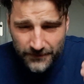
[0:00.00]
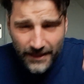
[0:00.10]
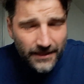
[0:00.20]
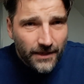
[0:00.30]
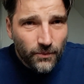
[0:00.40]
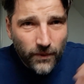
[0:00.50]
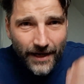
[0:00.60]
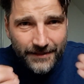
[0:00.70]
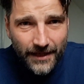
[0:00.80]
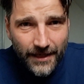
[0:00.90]
if they lay
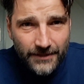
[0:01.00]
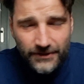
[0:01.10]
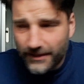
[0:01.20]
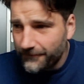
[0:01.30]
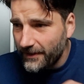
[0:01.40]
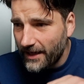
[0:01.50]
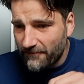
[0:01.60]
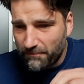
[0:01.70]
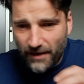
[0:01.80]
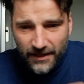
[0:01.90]
white eggs, and if you
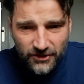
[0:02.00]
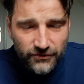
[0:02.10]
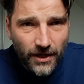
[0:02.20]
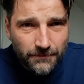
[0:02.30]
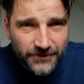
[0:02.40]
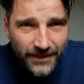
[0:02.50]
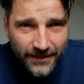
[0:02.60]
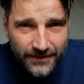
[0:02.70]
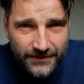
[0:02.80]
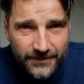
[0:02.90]
have black crumbs
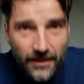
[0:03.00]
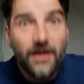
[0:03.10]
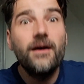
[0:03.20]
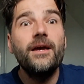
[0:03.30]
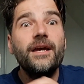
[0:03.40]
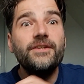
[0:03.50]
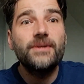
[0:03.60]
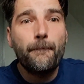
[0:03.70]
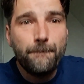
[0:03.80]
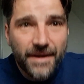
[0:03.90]
in it, it's
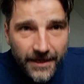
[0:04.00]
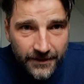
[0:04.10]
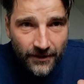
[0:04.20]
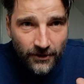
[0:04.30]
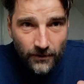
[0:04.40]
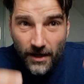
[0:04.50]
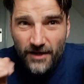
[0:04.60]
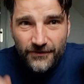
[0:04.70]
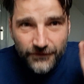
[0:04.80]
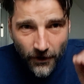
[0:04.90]
a big no.
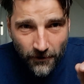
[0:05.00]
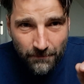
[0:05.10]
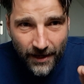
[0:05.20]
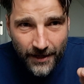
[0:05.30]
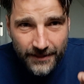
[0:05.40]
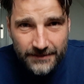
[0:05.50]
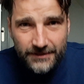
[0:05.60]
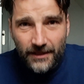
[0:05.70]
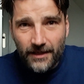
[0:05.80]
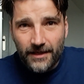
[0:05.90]
Don't buy
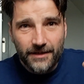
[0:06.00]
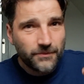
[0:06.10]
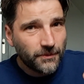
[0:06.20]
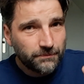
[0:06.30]
it. It will